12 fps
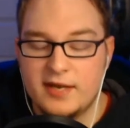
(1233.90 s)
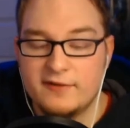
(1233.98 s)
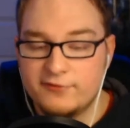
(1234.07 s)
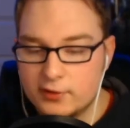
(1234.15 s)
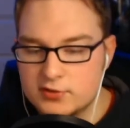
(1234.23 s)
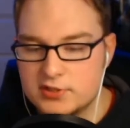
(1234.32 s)

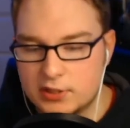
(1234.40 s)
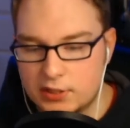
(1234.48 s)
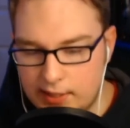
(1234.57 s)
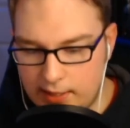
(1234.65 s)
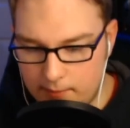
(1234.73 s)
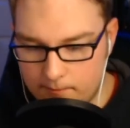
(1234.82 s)
if there's a
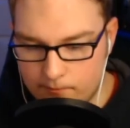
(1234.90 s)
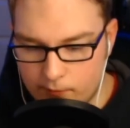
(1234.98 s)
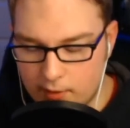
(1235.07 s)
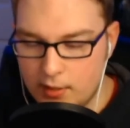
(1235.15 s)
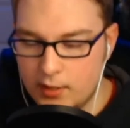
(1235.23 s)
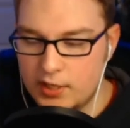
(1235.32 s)
claim,
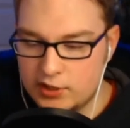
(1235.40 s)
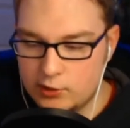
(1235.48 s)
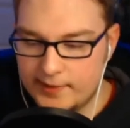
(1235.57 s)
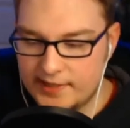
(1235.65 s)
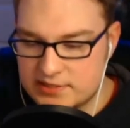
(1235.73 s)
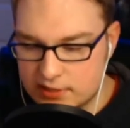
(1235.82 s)

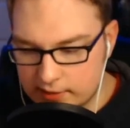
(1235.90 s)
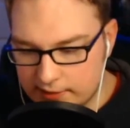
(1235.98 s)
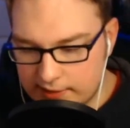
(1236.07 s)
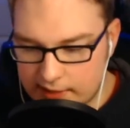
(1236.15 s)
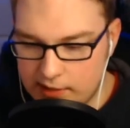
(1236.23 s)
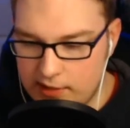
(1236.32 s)
you
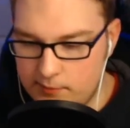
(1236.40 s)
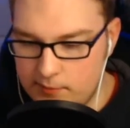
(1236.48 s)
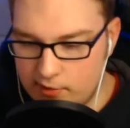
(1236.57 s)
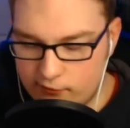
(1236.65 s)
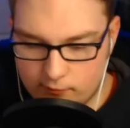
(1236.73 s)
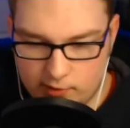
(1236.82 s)
basically get an
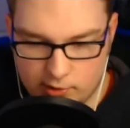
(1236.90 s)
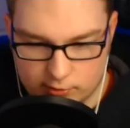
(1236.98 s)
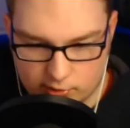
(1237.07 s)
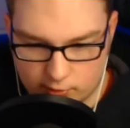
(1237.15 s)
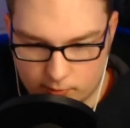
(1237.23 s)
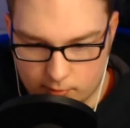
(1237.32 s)
email from
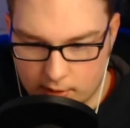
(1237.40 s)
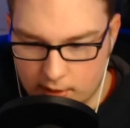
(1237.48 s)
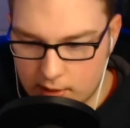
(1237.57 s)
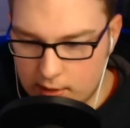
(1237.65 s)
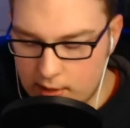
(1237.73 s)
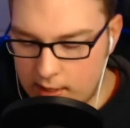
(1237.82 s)
YouTube.
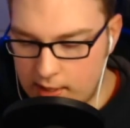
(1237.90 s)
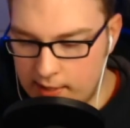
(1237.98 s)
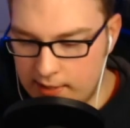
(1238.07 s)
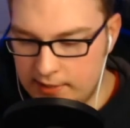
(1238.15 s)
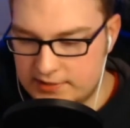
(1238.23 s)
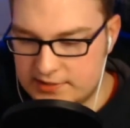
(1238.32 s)

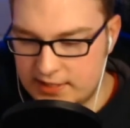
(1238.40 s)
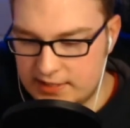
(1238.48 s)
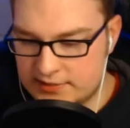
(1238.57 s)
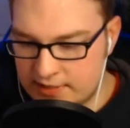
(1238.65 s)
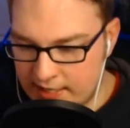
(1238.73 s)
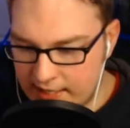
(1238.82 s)
And it
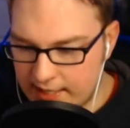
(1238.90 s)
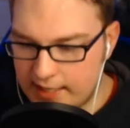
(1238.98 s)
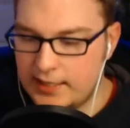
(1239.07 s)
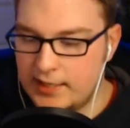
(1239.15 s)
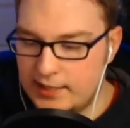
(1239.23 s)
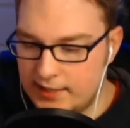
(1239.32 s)
says,
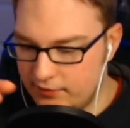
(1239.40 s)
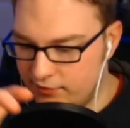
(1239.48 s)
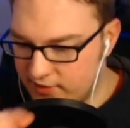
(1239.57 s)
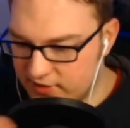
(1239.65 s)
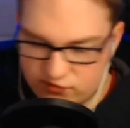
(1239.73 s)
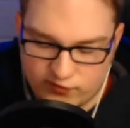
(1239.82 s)
hey,
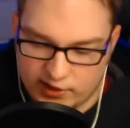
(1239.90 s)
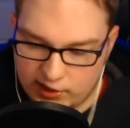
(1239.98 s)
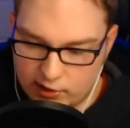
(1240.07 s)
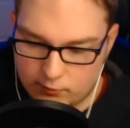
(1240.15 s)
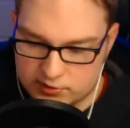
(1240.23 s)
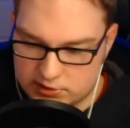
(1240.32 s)
this
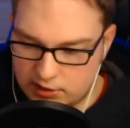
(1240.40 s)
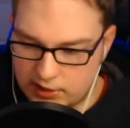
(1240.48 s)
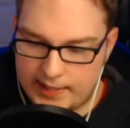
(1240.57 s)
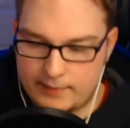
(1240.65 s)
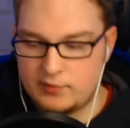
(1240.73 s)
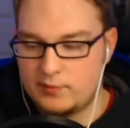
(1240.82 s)
video was
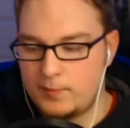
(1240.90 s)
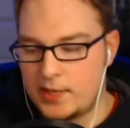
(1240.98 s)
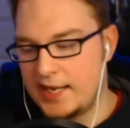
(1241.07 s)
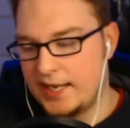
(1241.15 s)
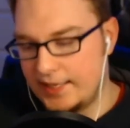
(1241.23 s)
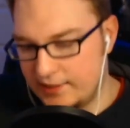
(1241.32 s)
claimed
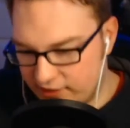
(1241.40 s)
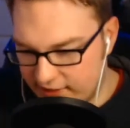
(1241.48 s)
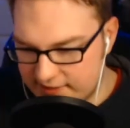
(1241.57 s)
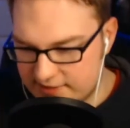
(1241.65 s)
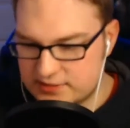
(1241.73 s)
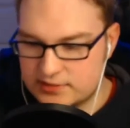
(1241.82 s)
by
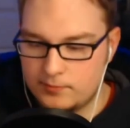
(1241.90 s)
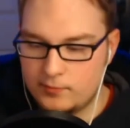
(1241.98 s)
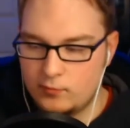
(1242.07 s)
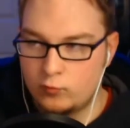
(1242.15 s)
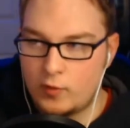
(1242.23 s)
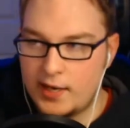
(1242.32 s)
this,
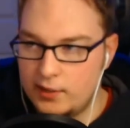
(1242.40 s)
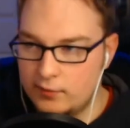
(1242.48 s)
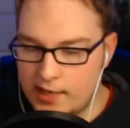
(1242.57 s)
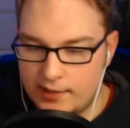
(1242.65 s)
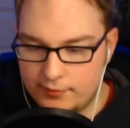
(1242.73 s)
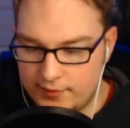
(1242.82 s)
right
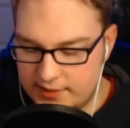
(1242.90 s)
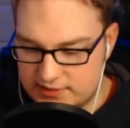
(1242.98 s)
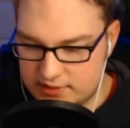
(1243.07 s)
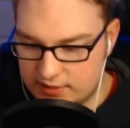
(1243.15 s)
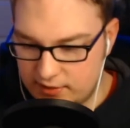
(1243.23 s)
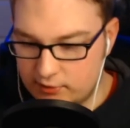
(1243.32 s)
around
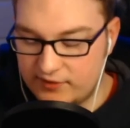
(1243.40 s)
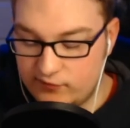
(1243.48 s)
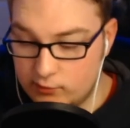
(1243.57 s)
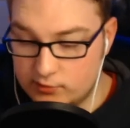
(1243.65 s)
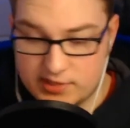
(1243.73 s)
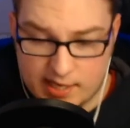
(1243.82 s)
this. They'll give
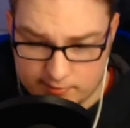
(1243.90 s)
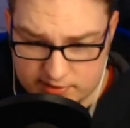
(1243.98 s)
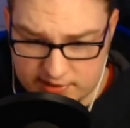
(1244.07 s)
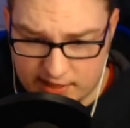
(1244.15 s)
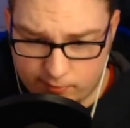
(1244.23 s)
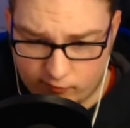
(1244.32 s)
you a
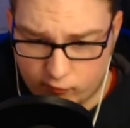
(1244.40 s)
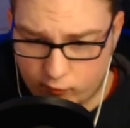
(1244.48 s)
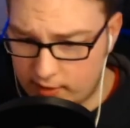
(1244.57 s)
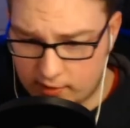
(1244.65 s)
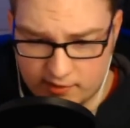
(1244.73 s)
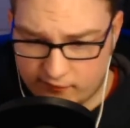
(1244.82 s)
timestamp of
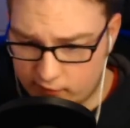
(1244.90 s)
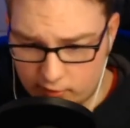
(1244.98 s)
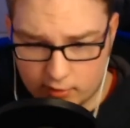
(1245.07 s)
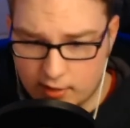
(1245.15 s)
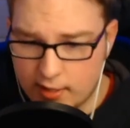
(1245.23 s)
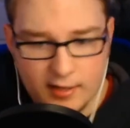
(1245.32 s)

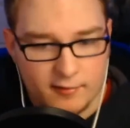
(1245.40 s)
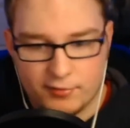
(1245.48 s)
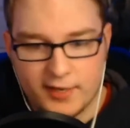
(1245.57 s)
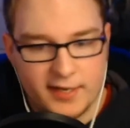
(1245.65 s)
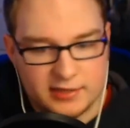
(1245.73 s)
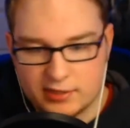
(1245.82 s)
wherever
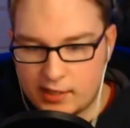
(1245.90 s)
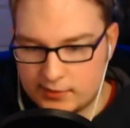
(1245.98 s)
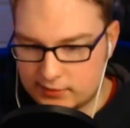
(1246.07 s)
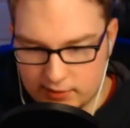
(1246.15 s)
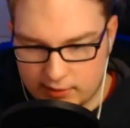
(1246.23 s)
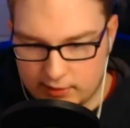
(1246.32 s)
they
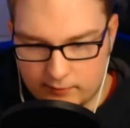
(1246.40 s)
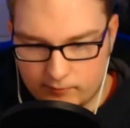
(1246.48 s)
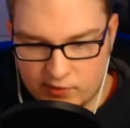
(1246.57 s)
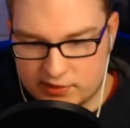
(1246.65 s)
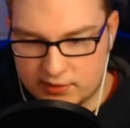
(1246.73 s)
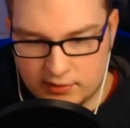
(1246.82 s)
thought
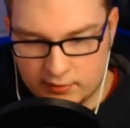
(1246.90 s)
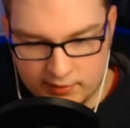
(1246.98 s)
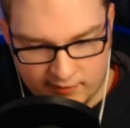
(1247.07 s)
you